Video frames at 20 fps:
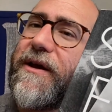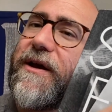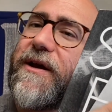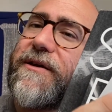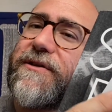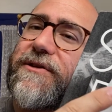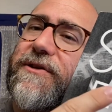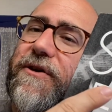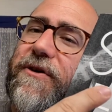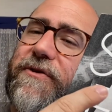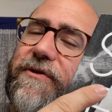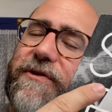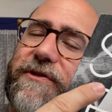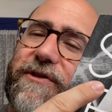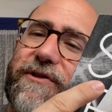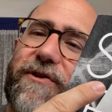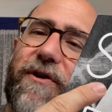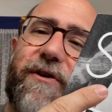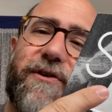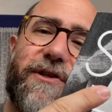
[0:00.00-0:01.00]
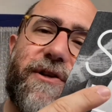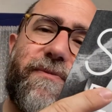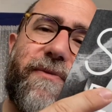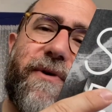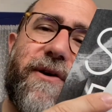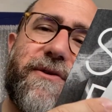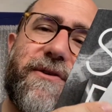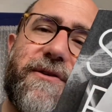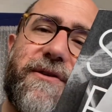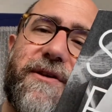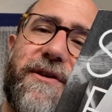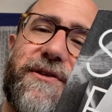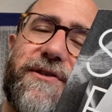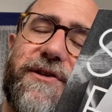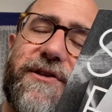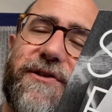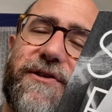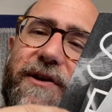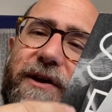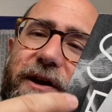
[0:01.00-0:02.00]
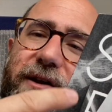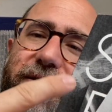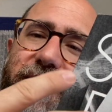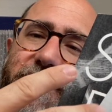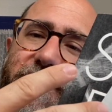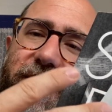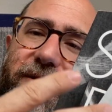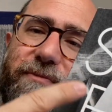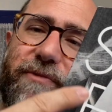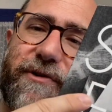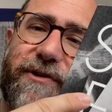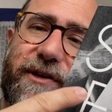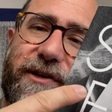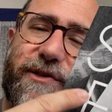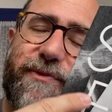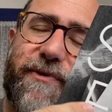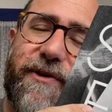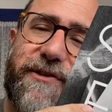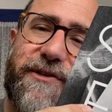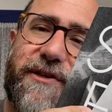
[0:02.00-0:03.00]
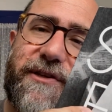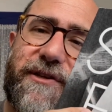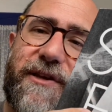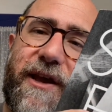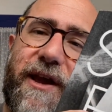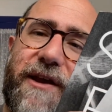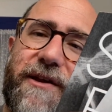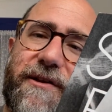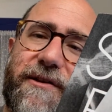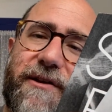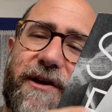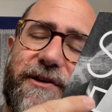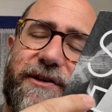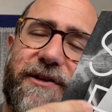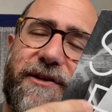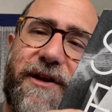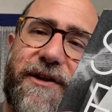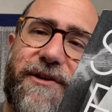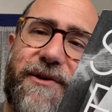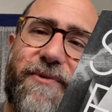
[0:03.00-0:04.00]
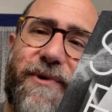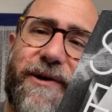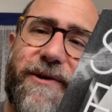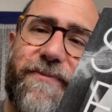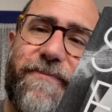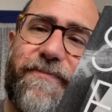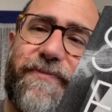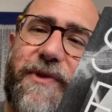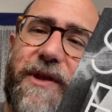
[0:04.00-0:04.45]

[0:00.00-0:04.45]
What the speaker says: So it talks about the book takes place in 1981.